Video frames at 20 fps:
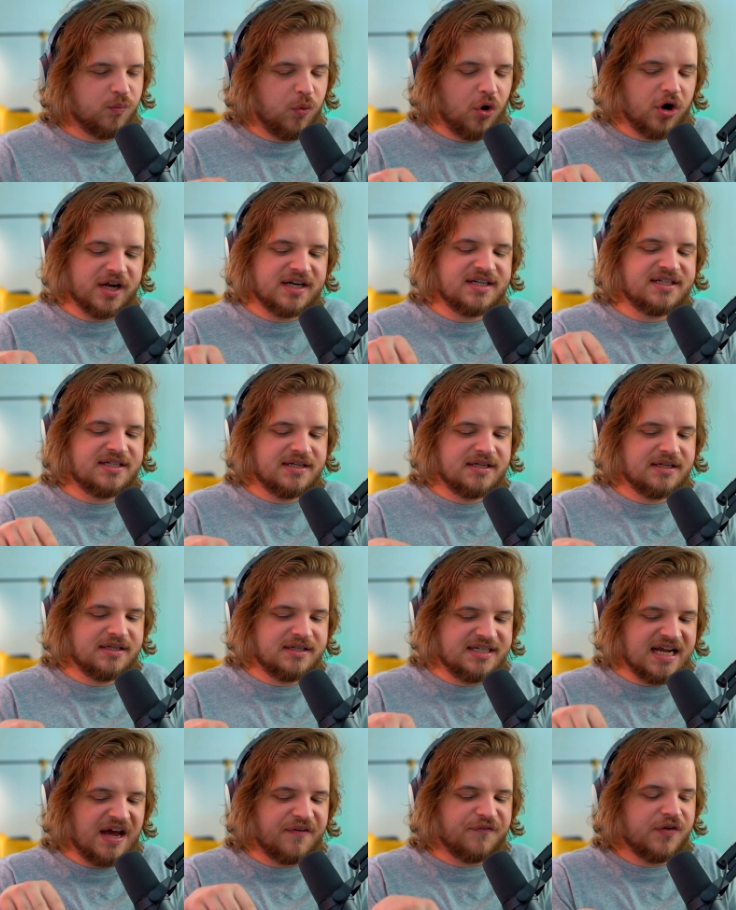the water
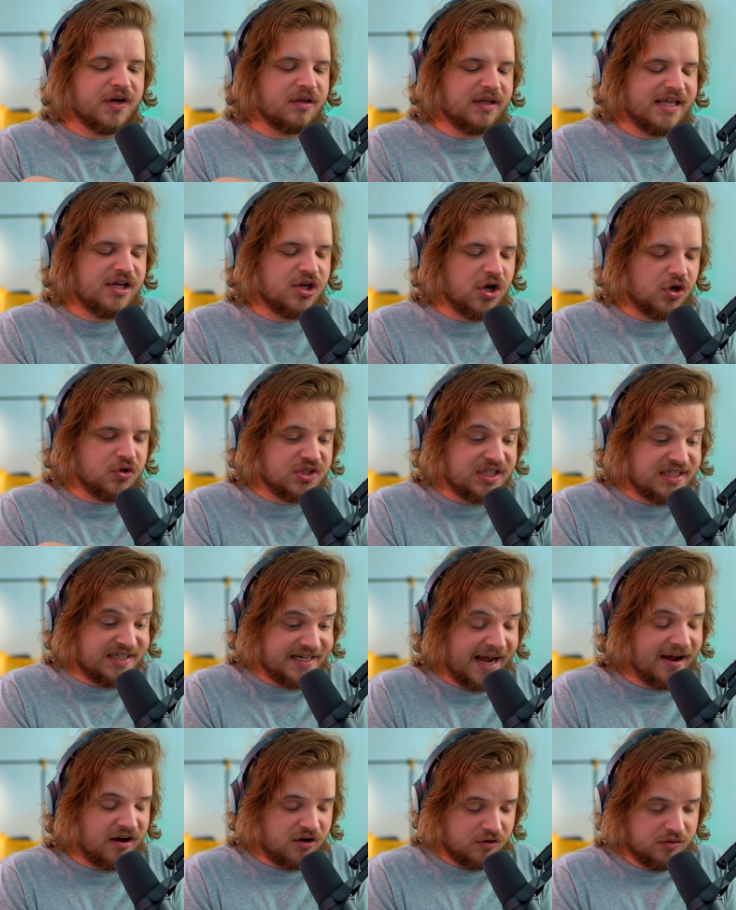definitely goes
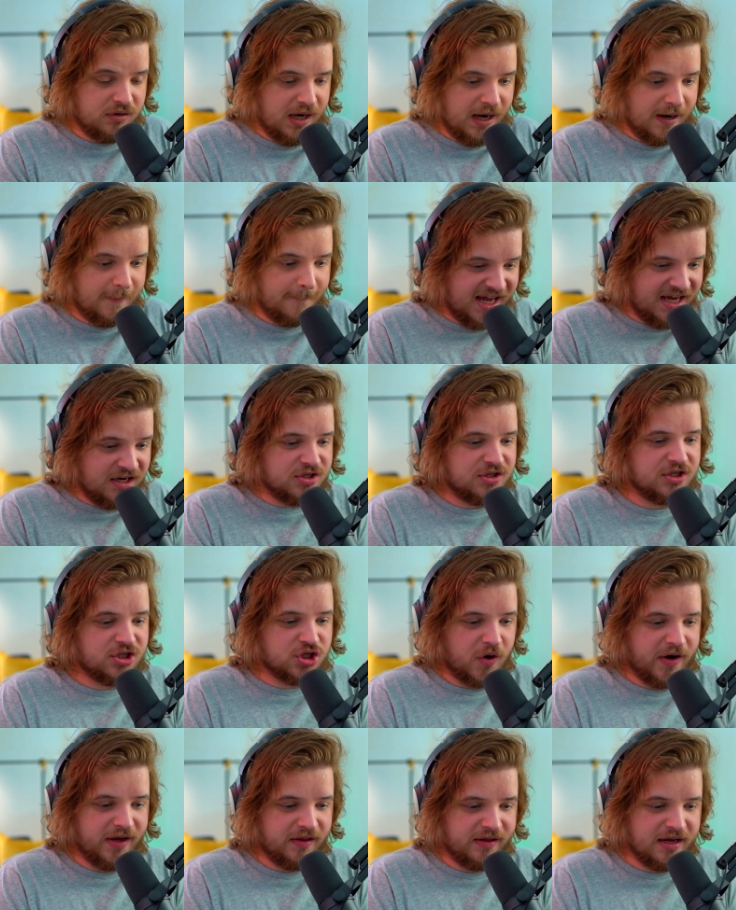down into the
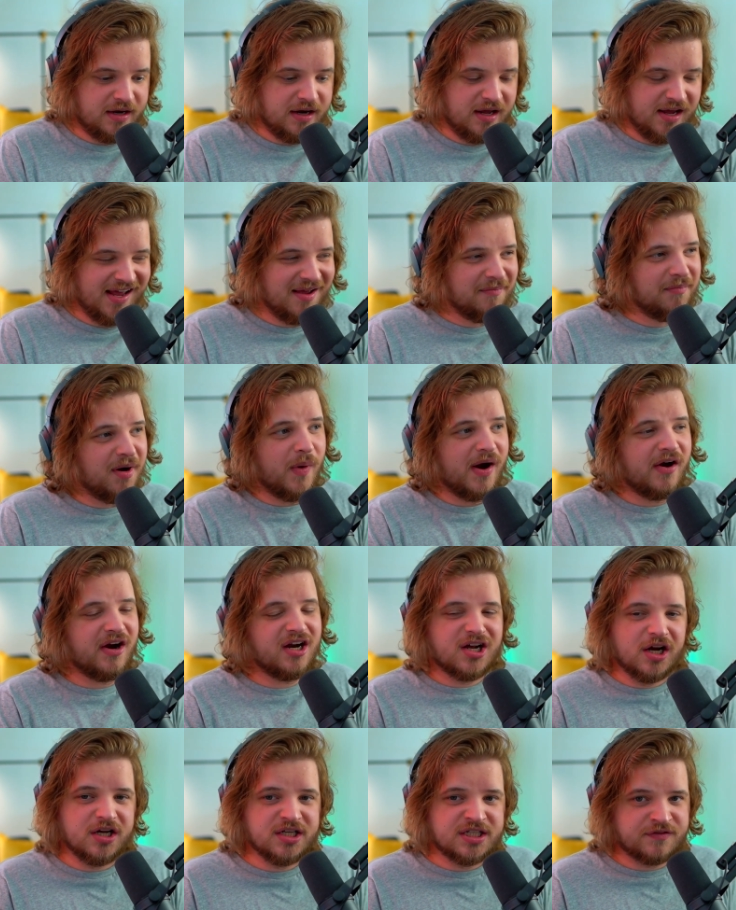toilet, but where
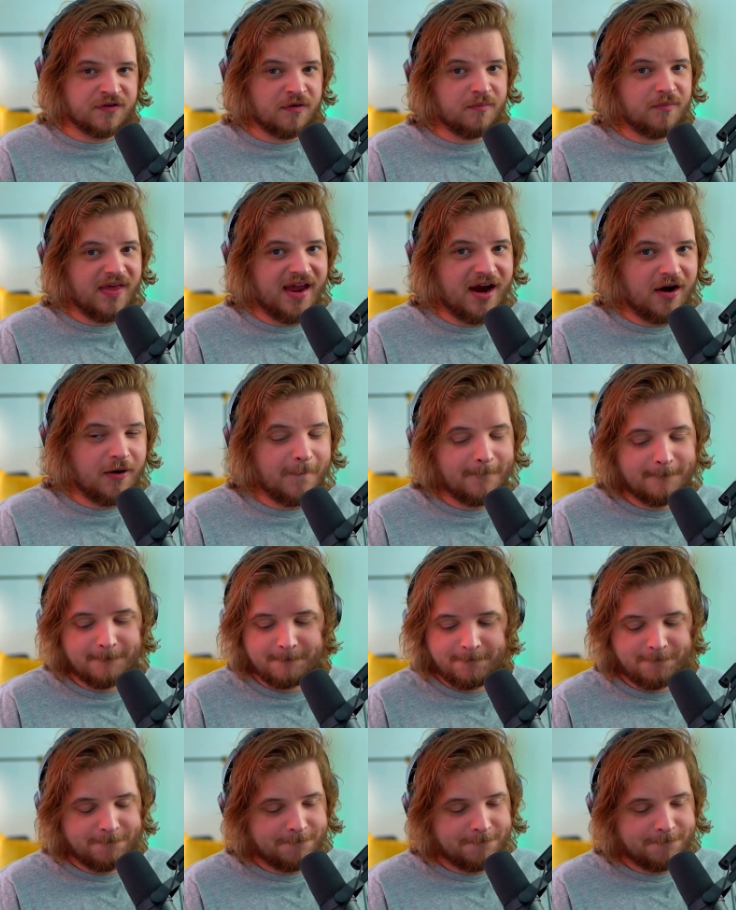it goes from there,